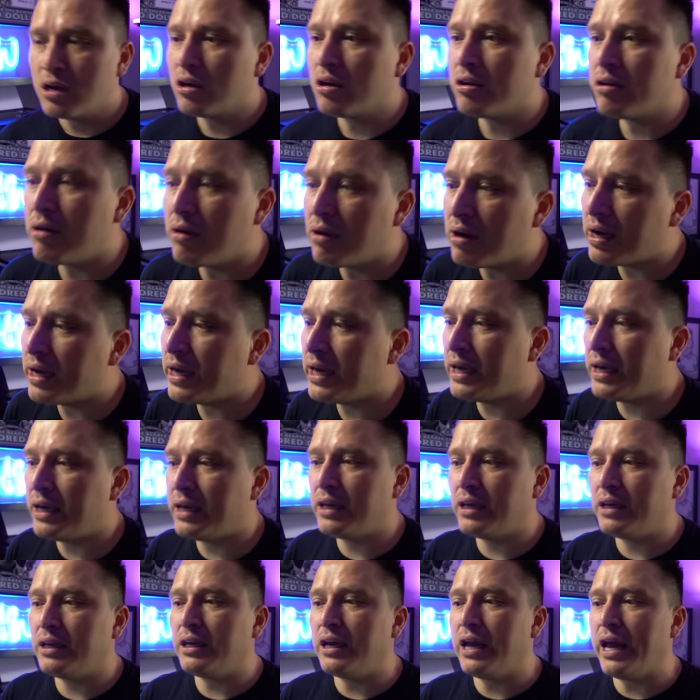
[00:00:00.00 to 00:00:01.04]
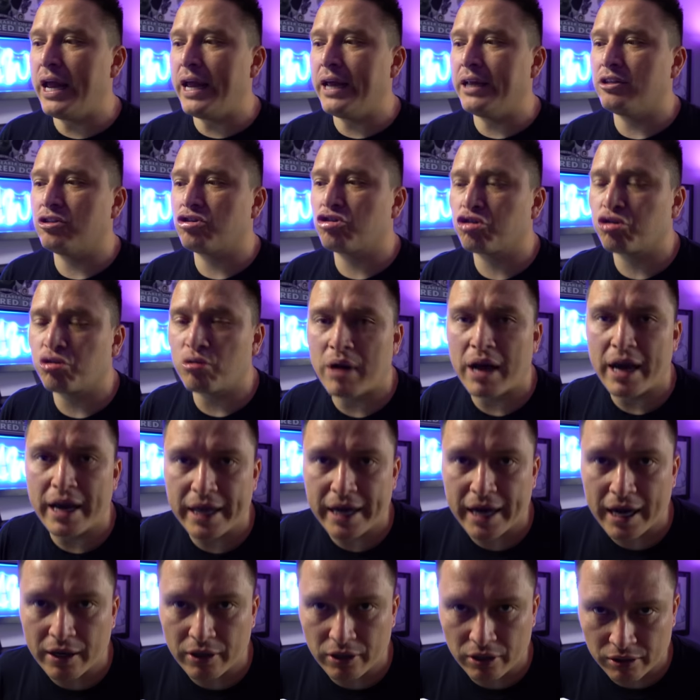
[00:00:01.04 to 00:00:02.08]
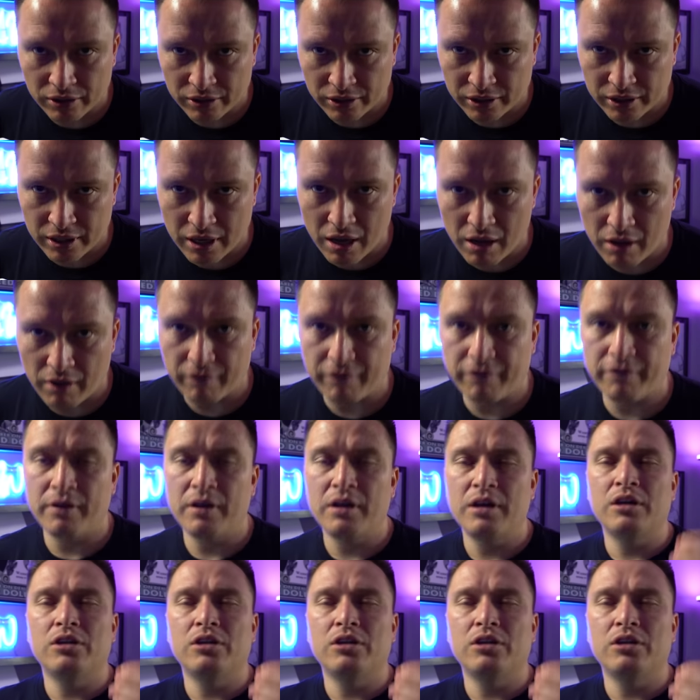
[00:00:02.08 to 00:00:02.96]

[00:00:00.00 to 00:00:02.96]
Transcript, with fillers: Go ahead and try it out yourself.